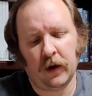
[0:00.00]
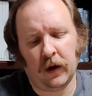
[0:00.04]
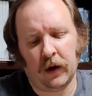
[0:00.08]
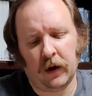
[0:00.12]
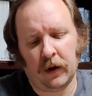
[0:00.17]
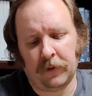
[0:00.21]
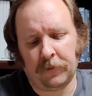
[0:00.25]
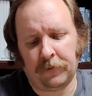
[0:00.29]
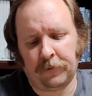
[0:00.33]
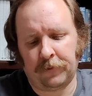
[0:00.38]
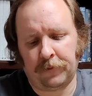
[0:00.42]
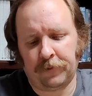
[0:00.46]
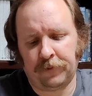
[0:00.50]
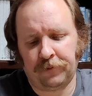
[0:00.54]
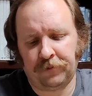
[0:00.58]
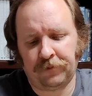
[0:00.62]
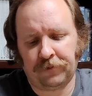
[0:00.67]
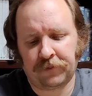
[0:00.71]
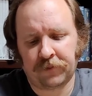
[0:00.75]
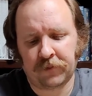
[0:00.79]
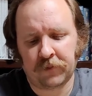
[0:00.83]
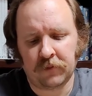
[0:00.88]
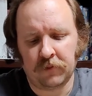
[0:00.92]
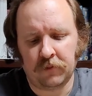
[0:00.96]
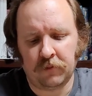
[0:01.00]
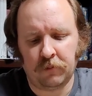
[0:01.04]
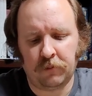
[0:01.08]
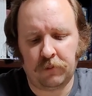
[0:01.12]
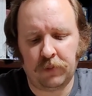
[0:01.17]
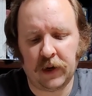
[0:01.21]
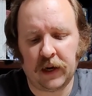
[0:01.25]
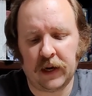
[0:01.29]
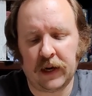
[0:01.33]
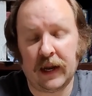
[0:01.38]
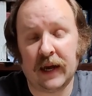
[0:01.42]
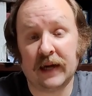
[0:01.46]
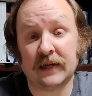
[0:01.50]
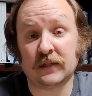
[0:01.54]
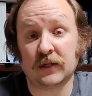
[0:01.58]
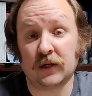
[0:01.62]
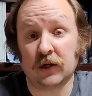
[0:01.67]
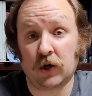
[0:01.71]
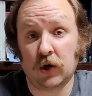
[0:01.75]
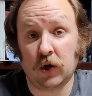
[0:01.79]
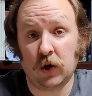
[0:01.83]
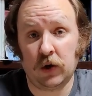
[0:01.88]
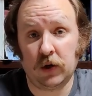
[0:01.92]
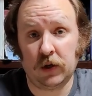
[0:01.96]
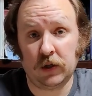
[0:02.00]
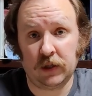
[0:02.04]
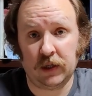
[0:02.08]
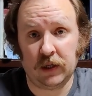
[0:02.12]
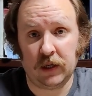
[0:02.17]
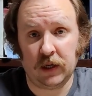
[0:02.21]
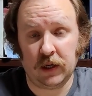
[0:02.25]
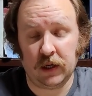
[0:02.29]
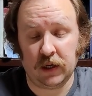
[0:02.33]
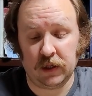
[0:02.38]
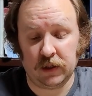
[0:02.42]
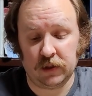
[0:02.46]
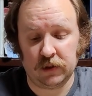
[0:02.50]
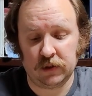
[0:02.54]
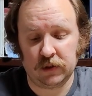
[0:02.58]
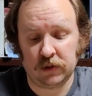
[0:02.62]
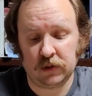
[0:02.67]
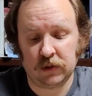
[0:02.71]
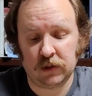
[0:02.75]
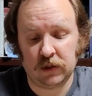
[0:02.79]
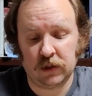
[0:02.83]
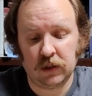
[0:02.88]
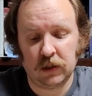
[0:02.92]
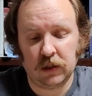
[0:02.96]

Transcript: um, but as it currently is,